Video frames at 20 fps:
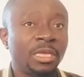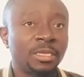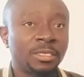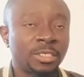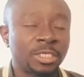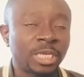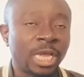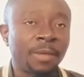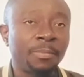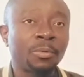
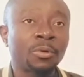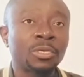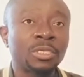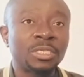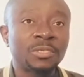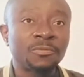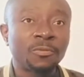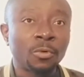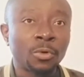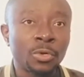So if
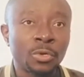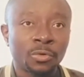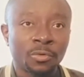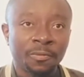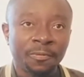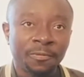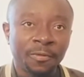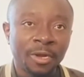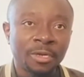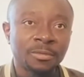it's in
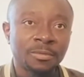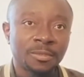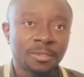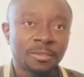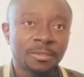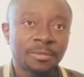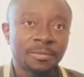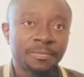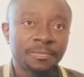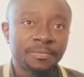Cameroon,
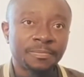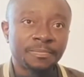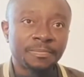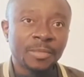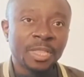this one is